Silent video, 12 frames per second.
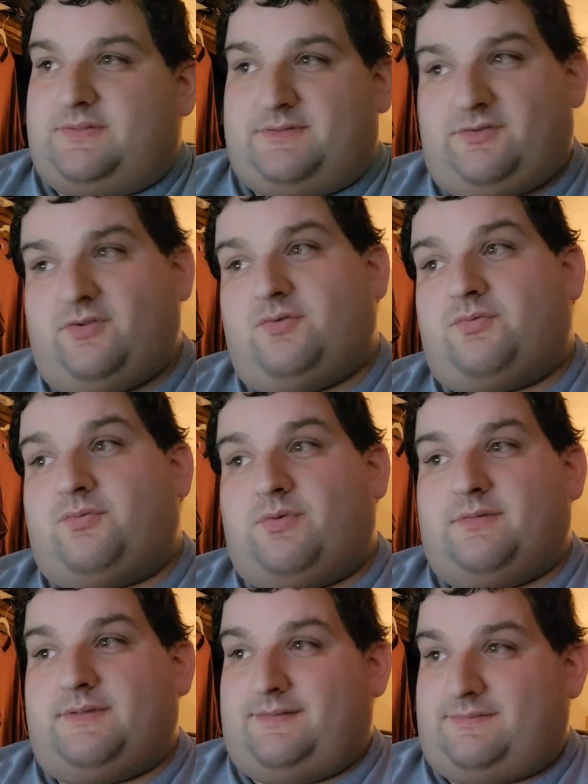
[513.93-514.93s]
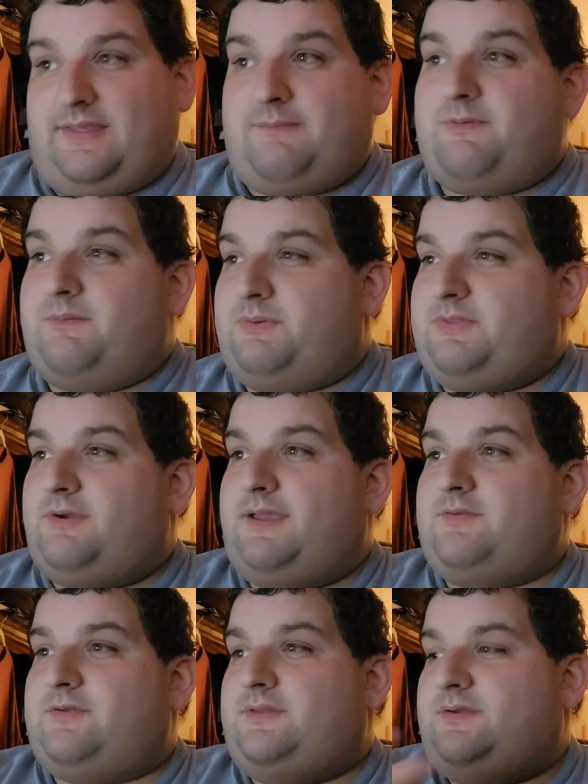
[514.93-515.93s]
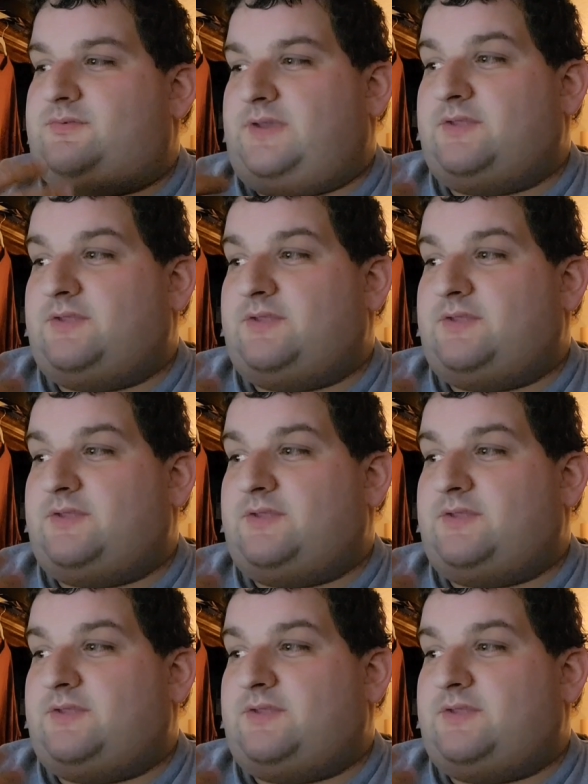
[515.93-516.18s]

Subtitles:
This is they put their hands on this.